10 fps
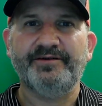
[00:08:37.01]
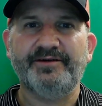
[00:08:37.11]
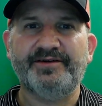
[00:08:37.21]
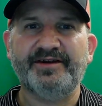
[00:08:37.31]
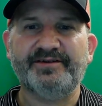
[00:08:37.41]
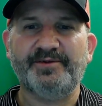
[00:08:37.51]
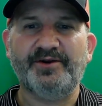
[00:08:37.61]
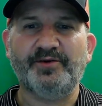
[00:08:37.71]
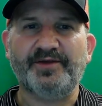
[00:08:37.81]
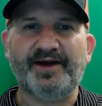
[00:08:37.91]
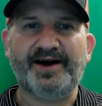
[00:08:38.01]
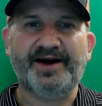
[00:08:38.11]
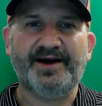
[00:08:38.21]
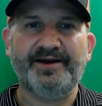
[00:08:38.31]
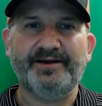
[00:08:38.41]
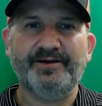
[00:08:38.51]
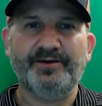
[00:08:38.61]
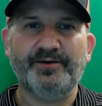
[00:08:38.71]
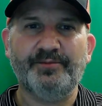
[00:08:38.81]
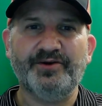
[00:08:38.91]
to take somebody with high
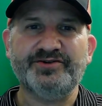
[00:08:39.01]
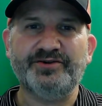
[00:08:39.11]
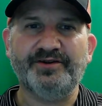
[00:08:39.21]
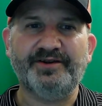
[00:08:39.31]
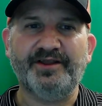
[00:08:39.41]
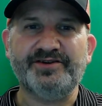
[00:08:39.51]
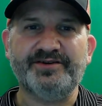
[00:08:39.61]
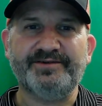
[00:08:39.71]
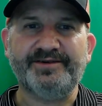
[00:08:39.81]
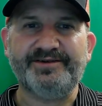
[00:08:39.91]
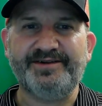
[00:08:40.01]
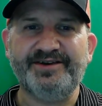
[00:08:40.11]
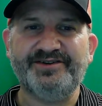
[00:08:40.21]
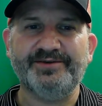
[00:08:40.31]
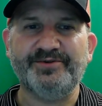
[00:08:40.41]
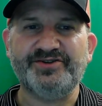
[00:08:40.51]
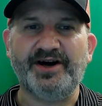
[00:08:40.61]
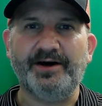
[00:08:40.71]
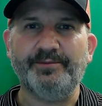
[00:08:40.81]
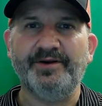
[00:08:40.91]
emotional intelligence and teach them a
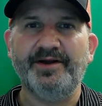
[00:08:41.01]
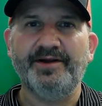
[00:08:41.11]
job